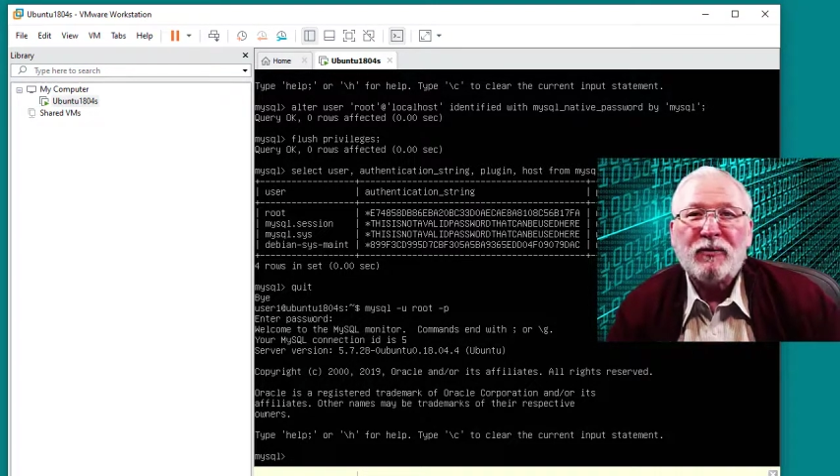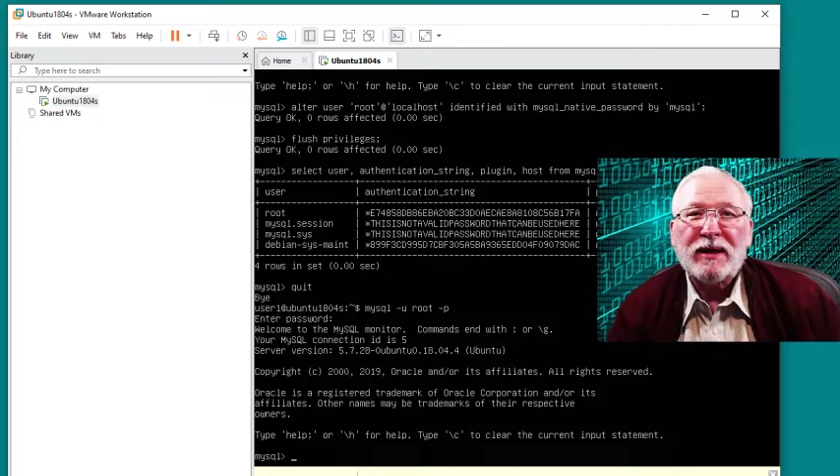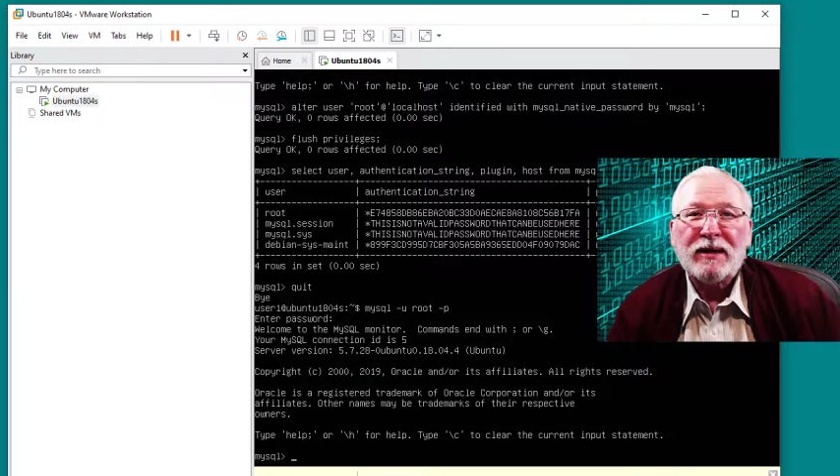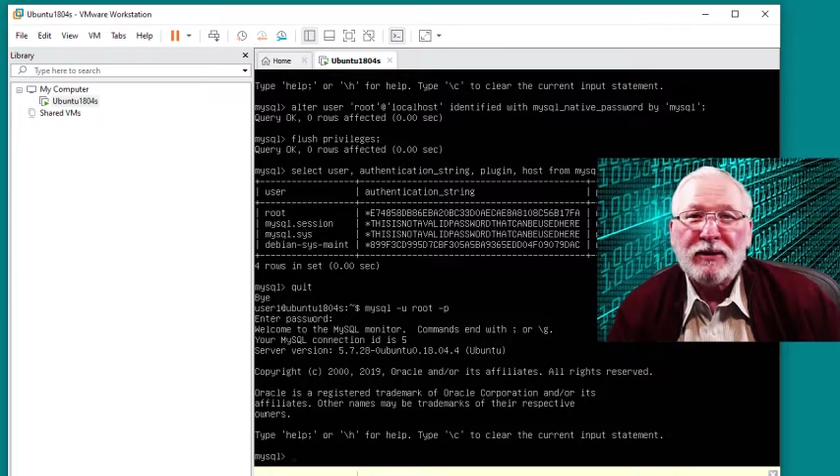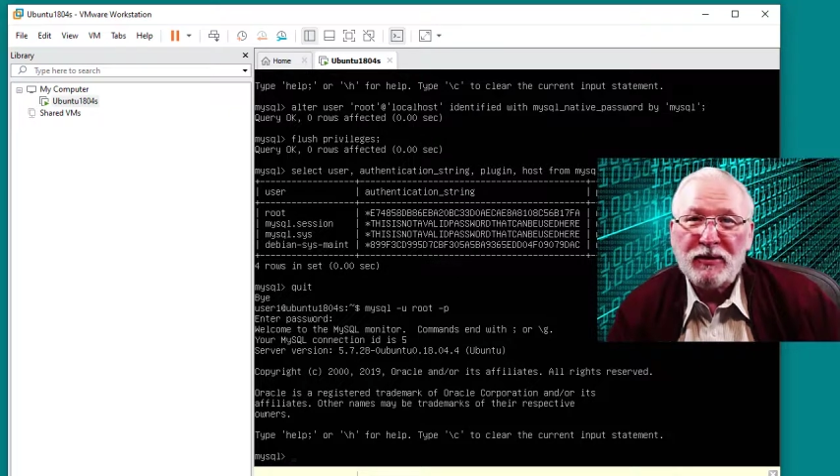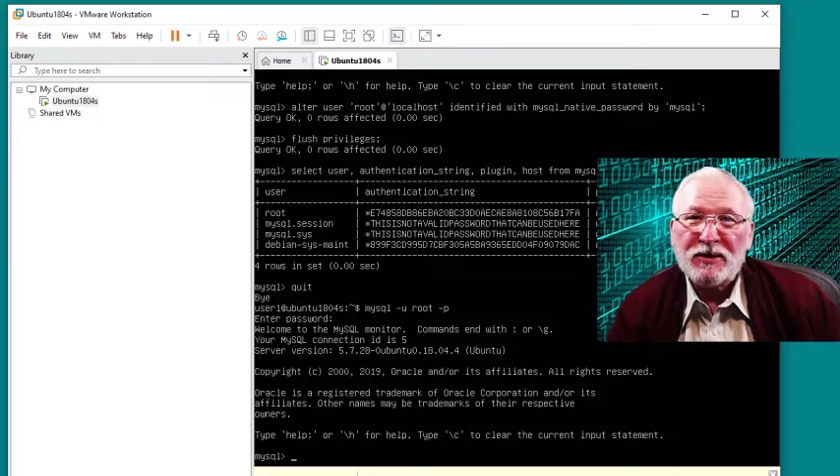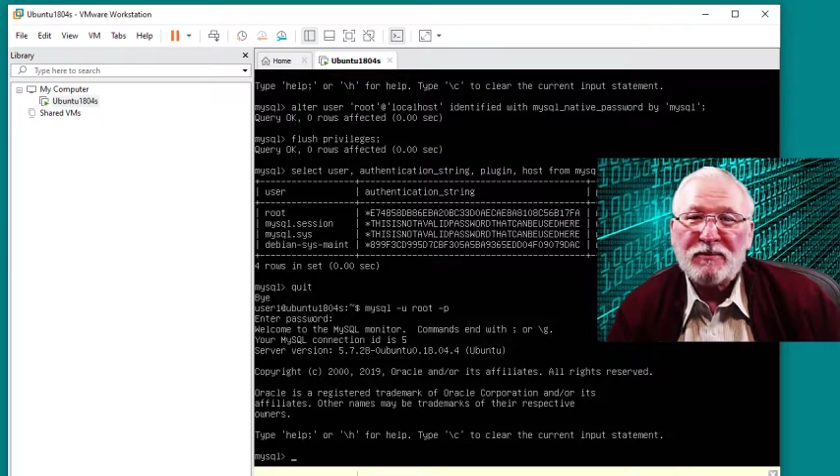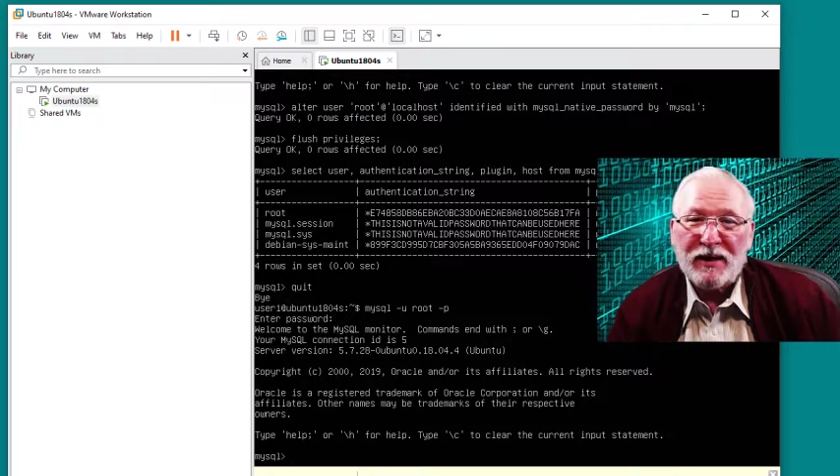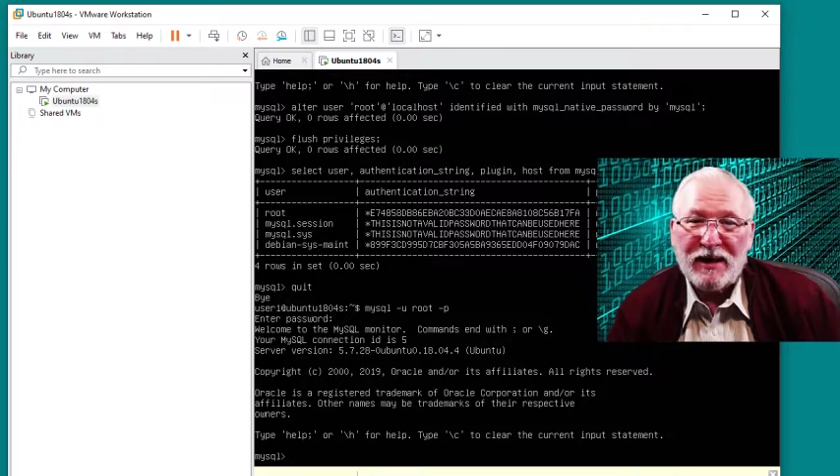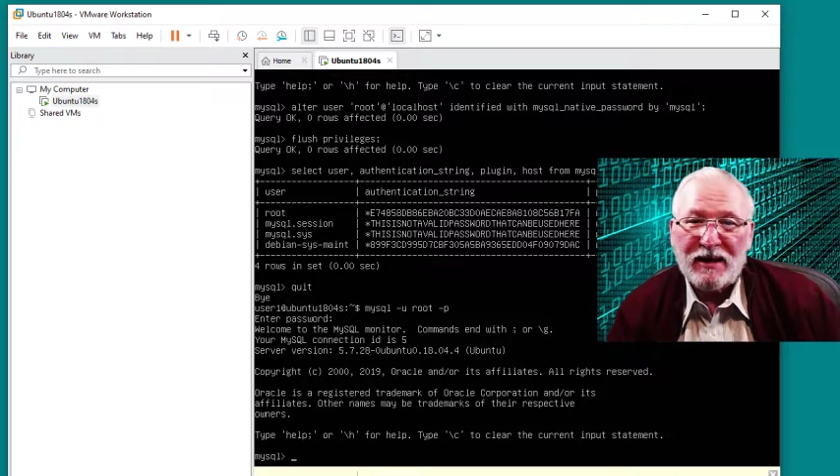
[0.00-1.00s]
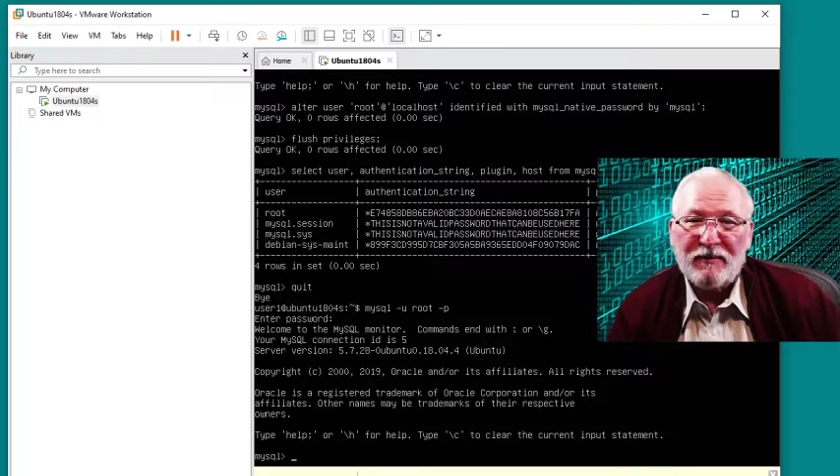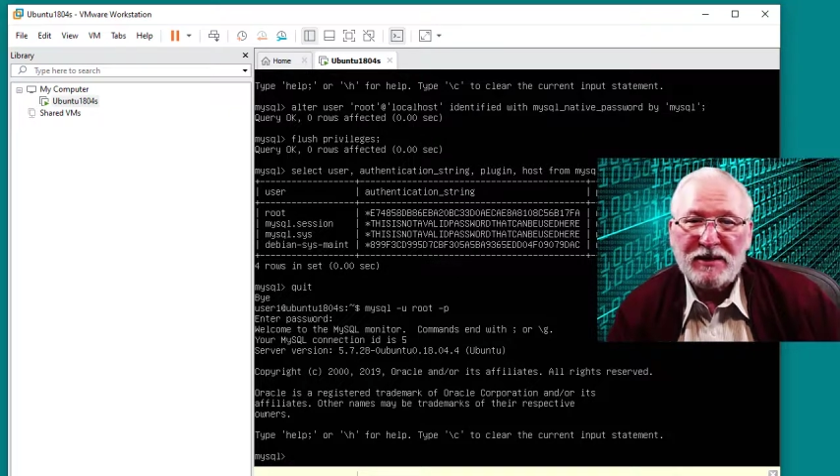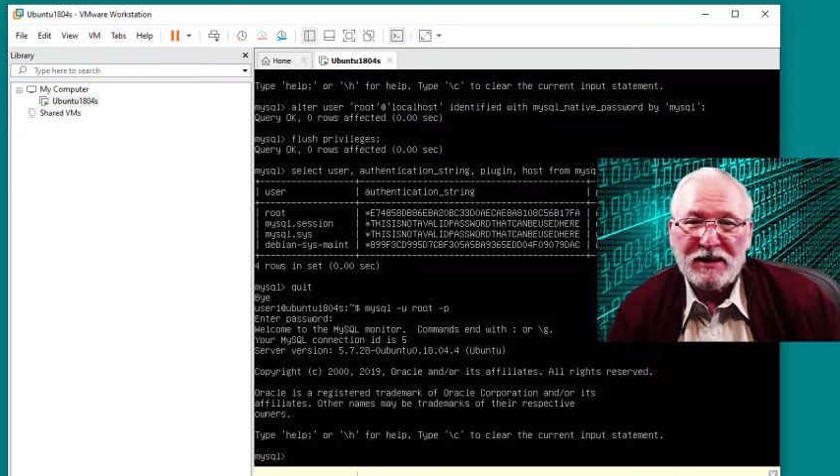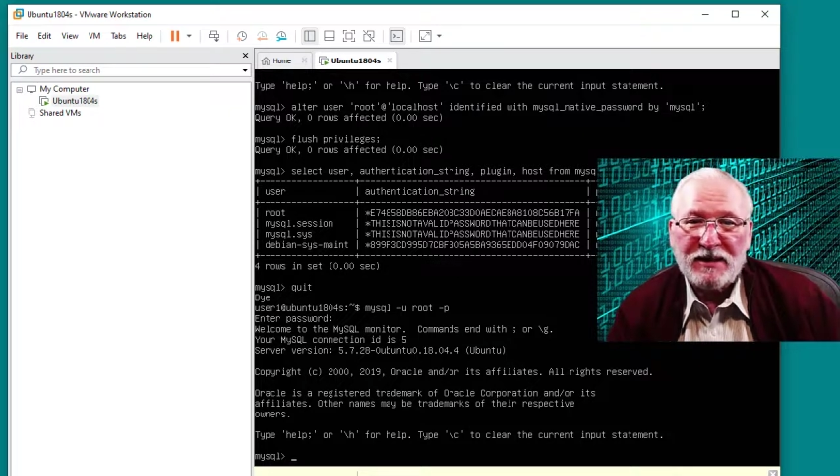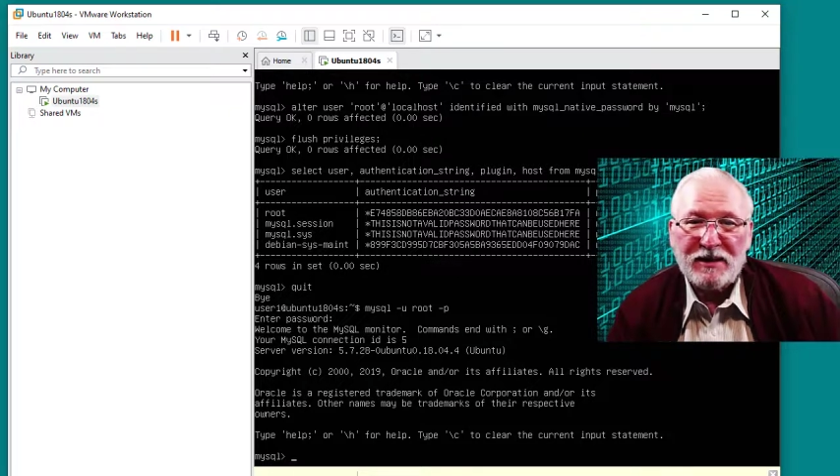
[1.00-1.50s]
behave the way it used to
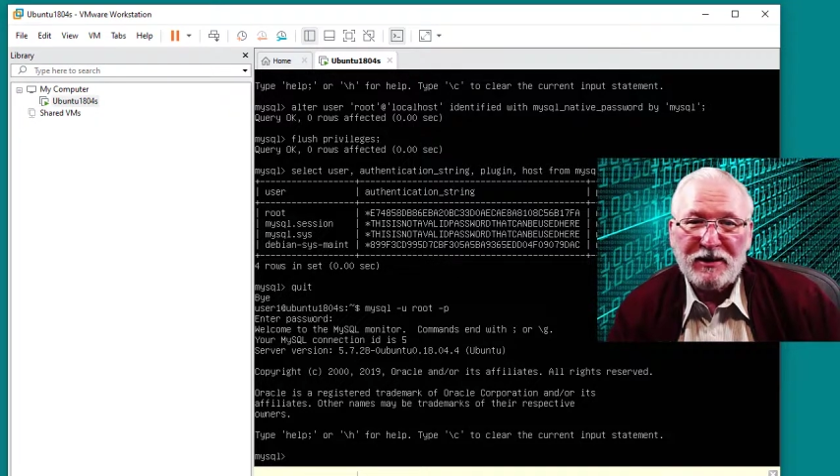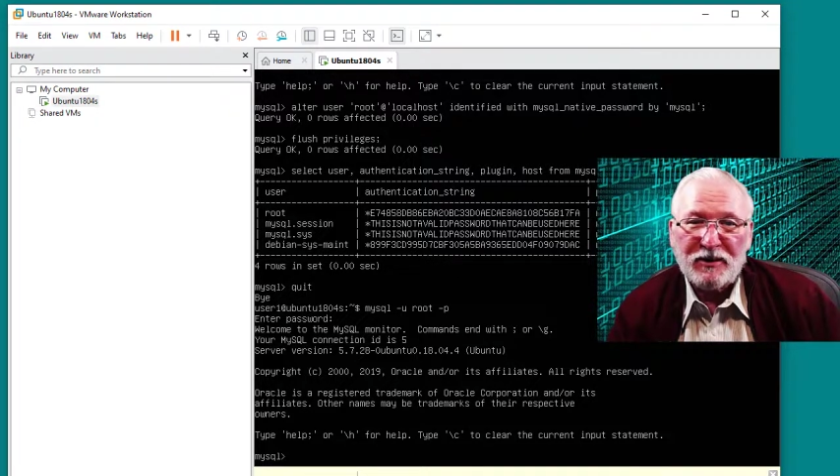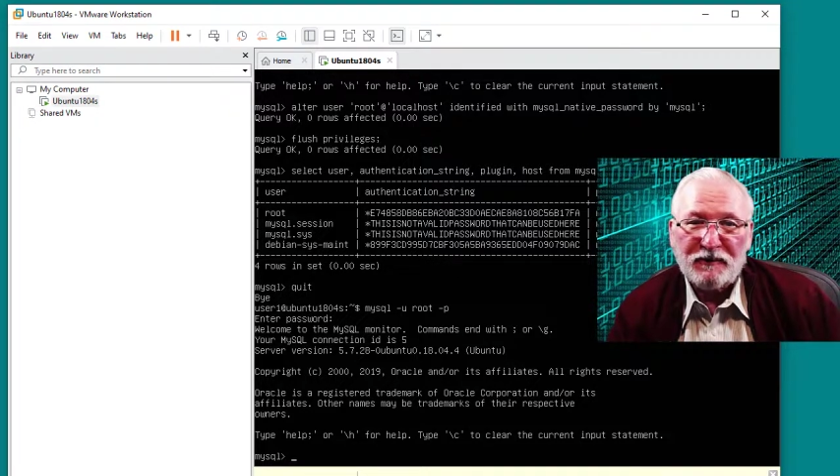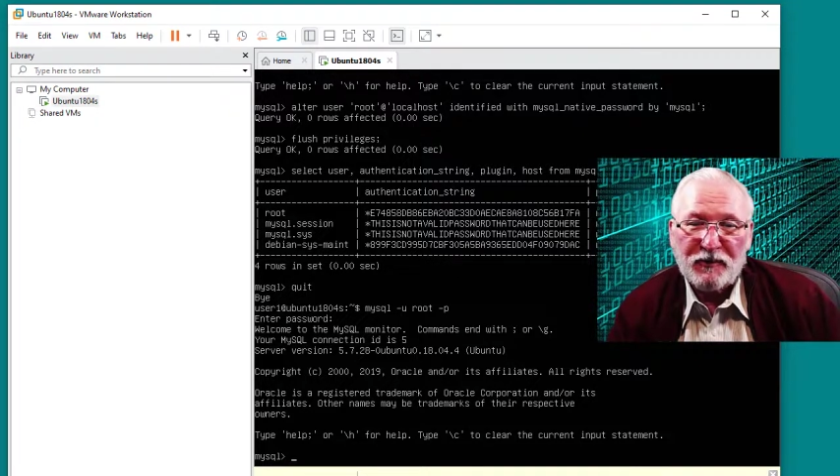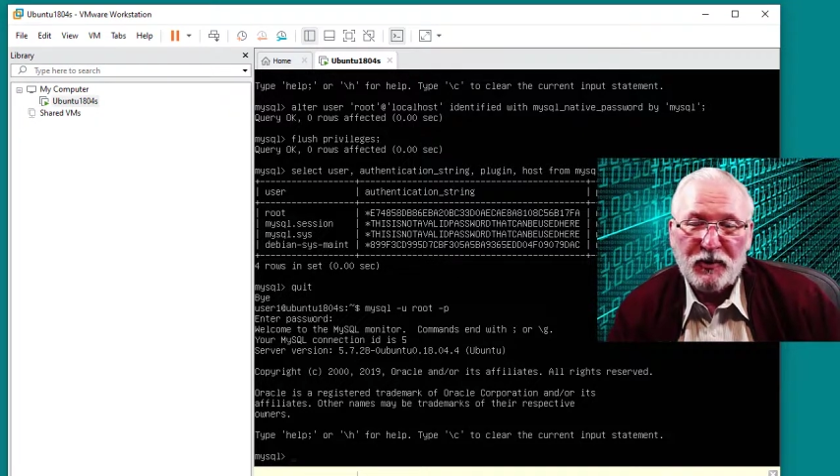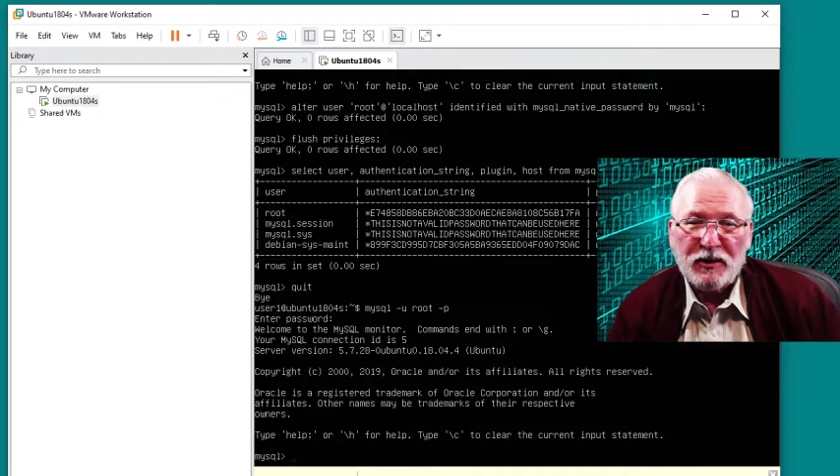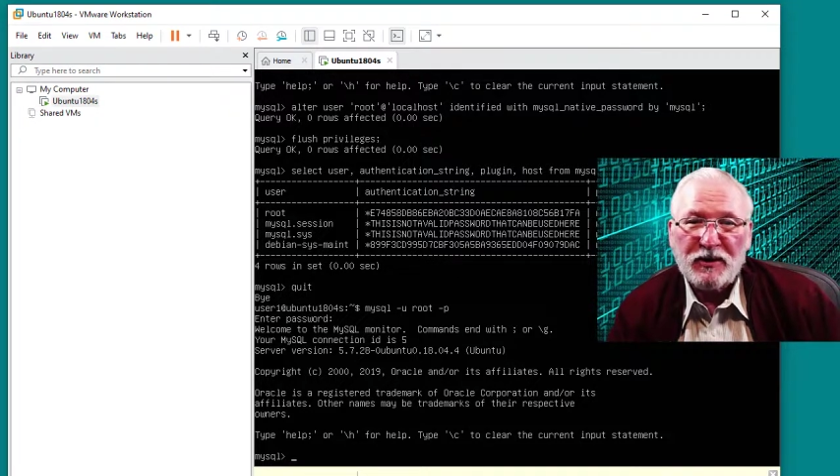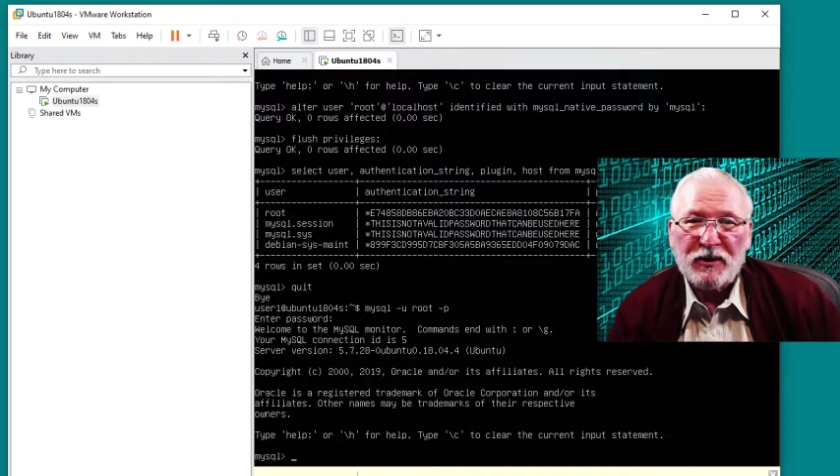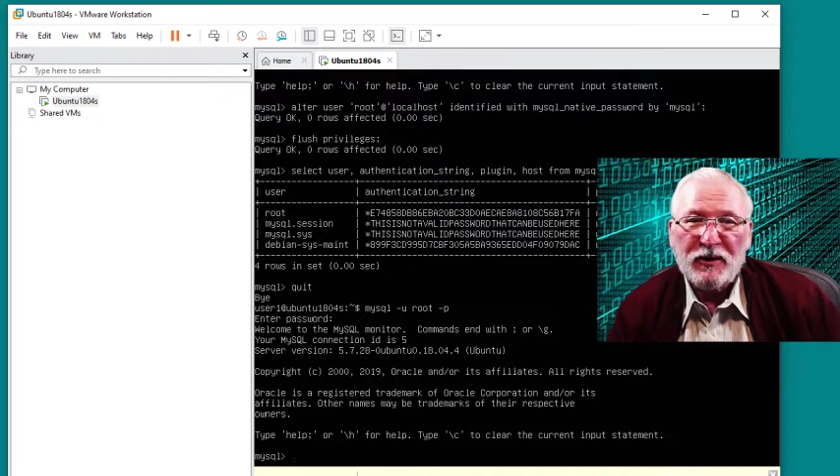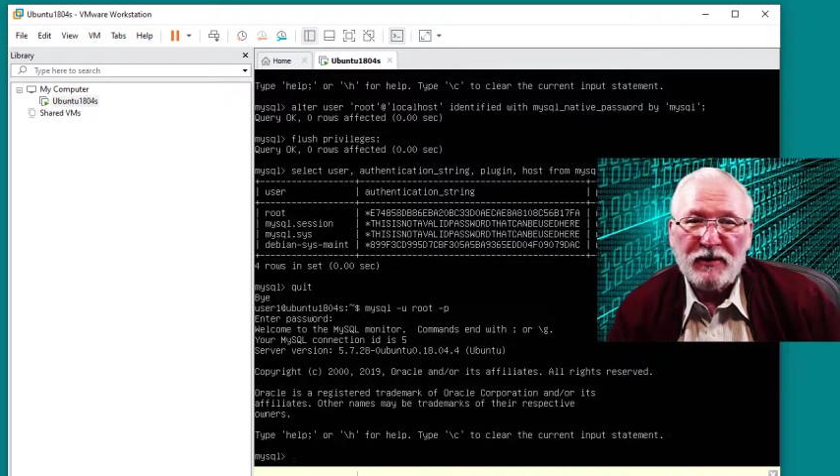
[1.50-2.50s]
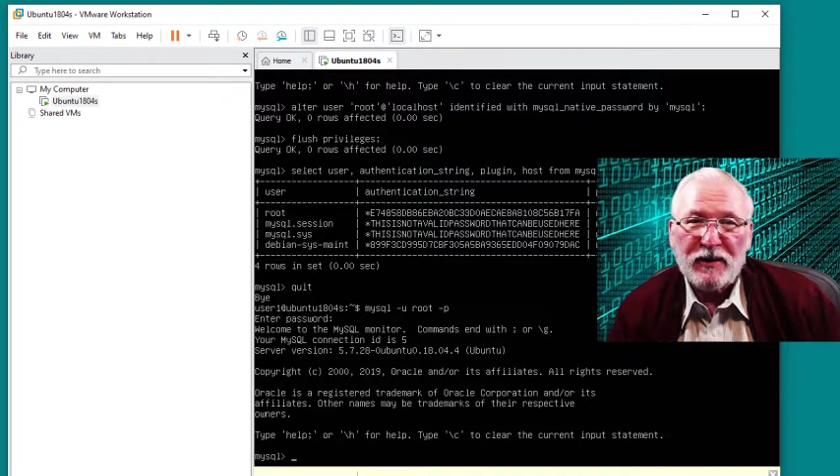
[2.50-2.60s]
behave in 1604.